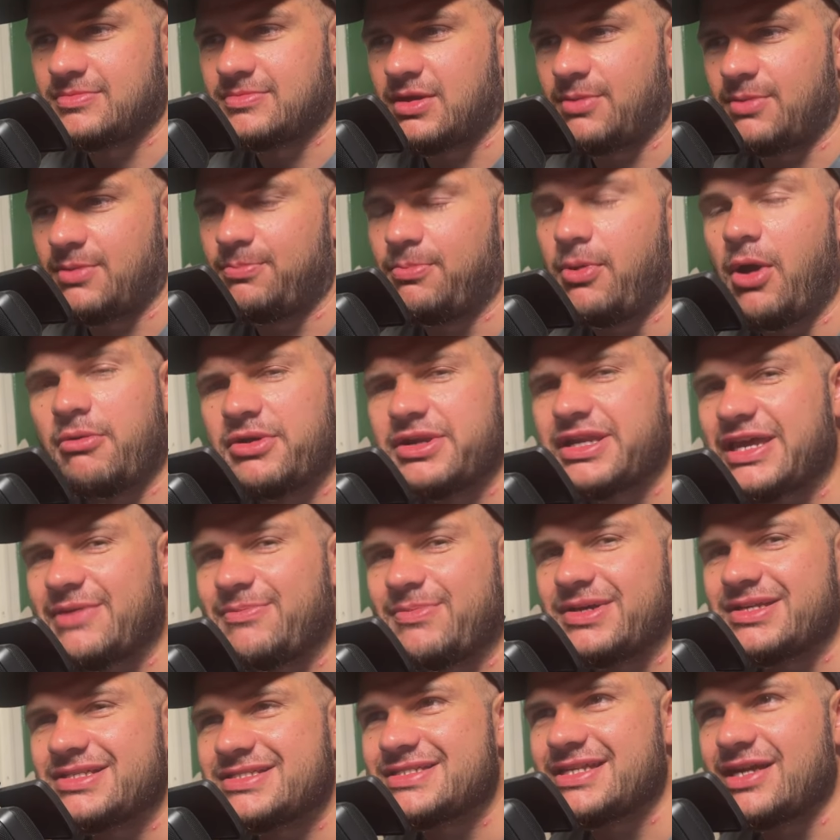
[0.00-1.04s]
but I'm gonna give
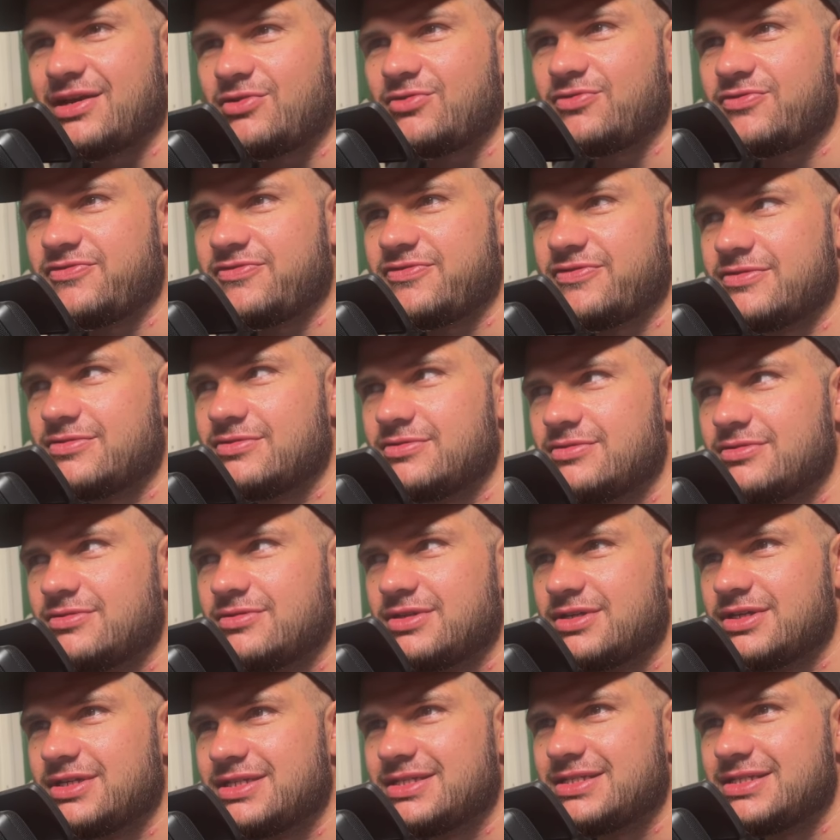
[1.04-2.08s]
myself
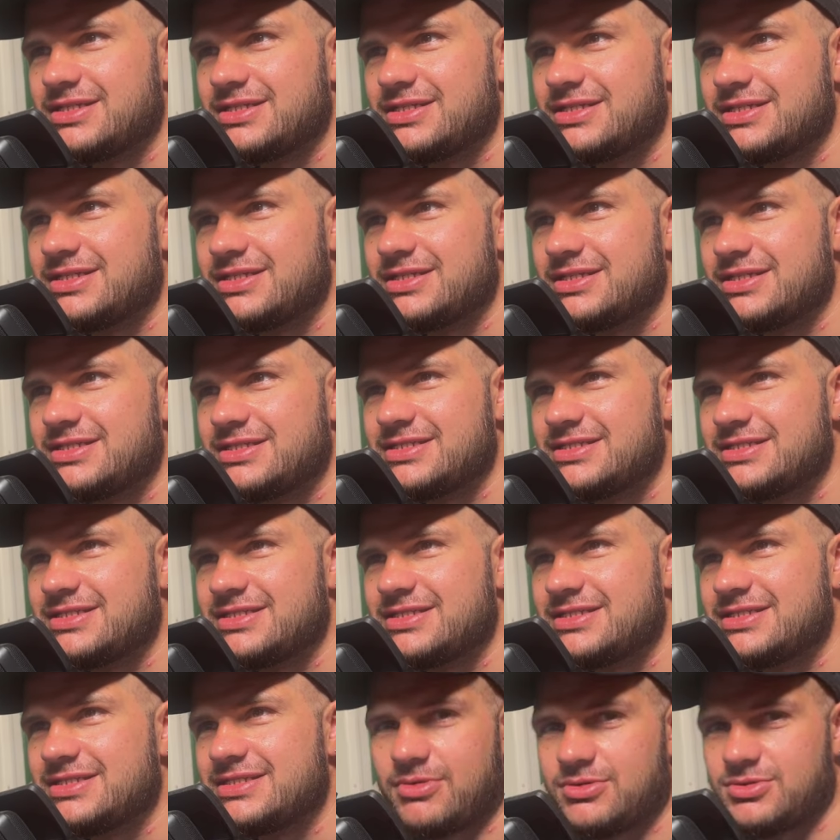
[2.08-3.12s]
6
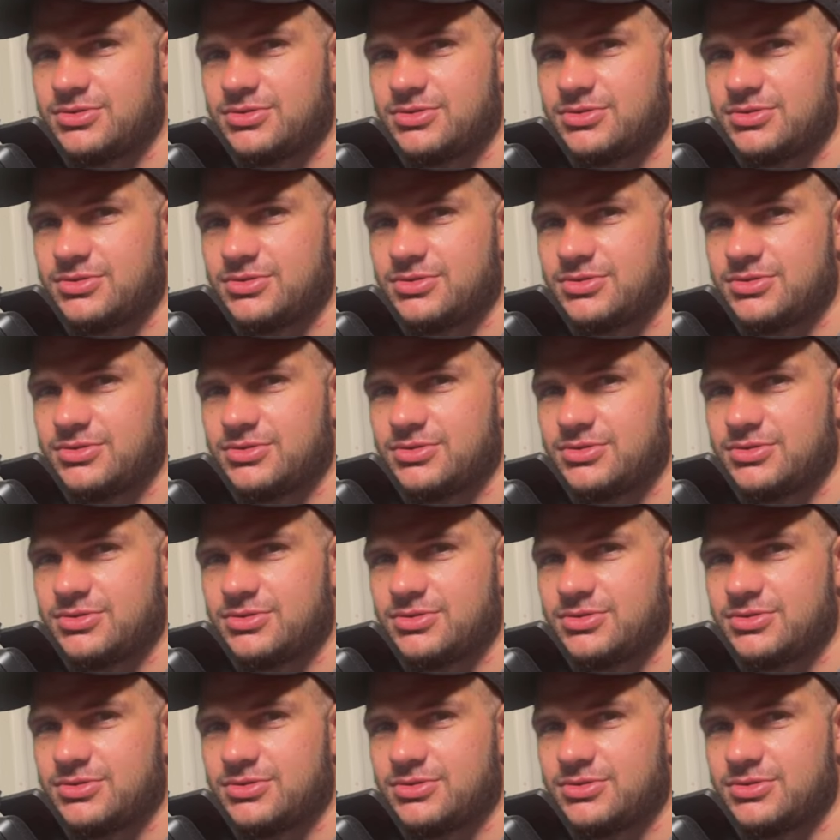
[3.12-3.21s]
months.